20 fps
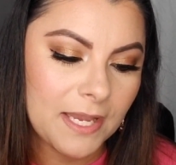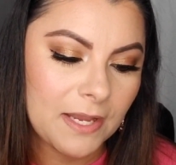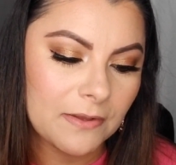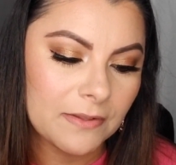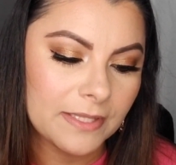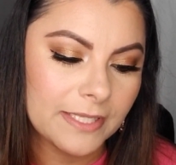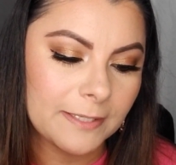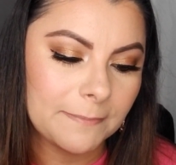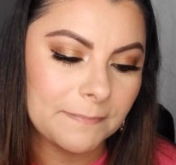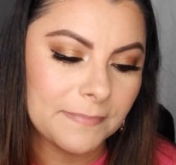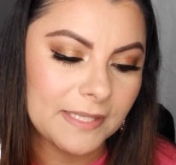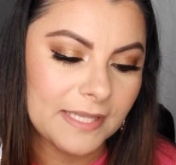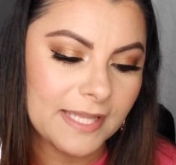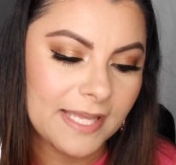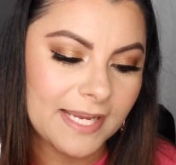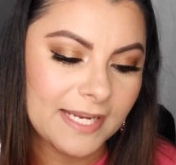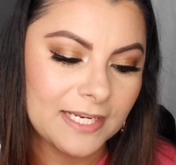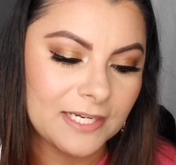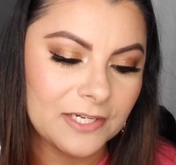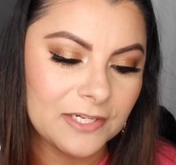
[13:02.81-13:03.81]
Lip
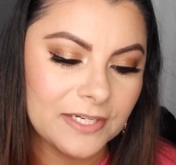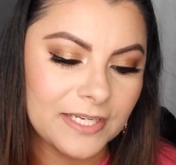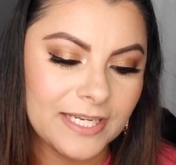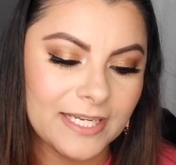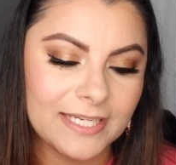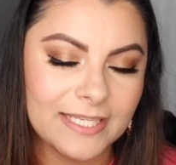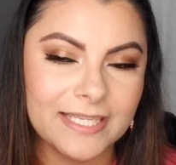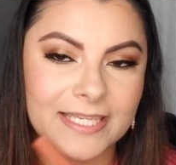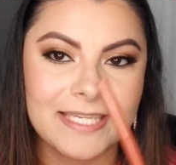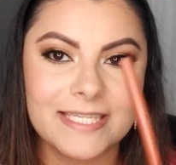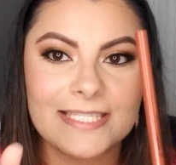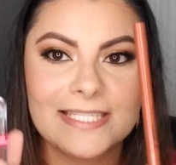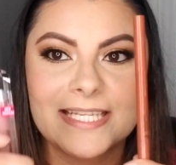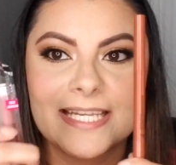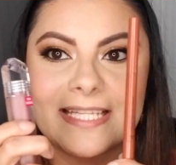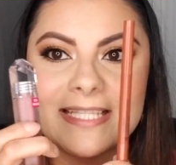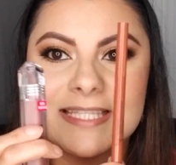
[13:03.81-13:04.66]
Liner in Kiss and